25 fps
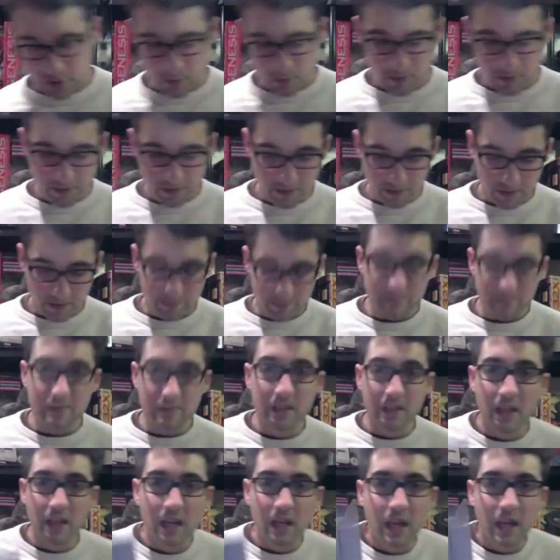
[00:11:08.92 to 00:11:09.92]
so much fun.
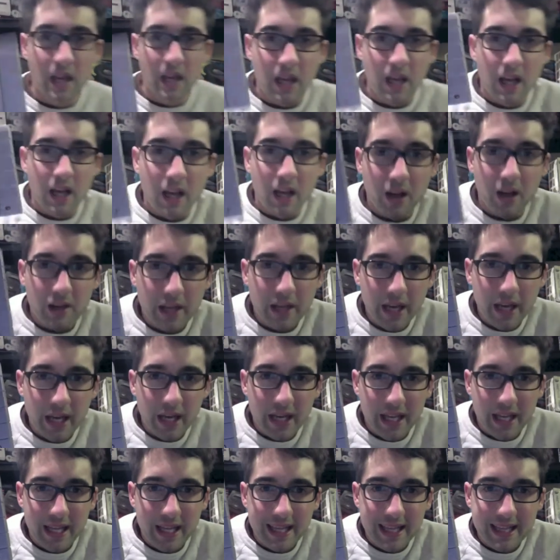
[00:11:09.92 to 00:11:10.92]

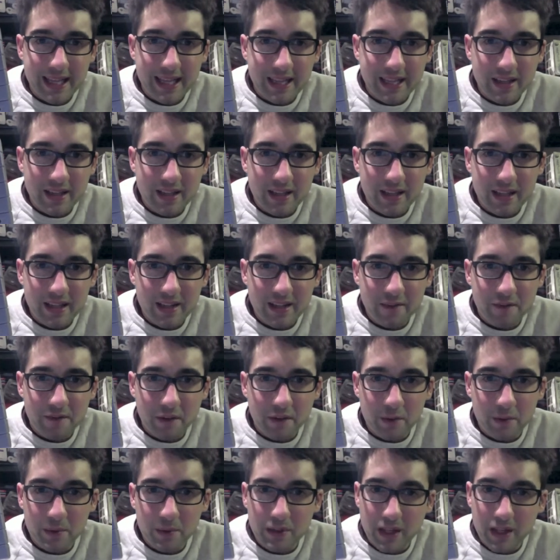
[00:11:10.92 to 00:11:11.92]
Okay,
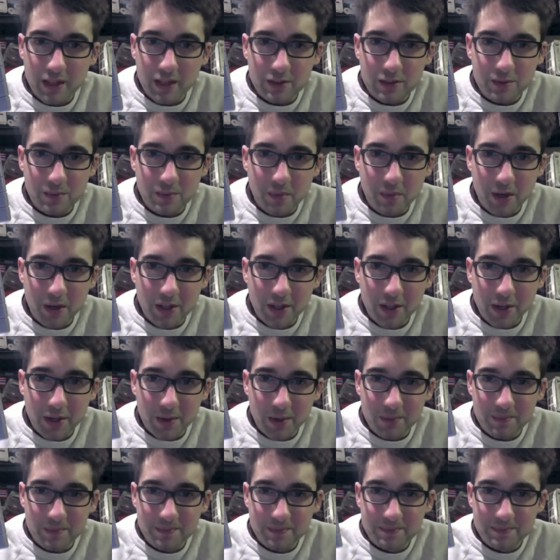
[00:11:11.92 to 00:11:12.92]
Fun with Letters with Mario.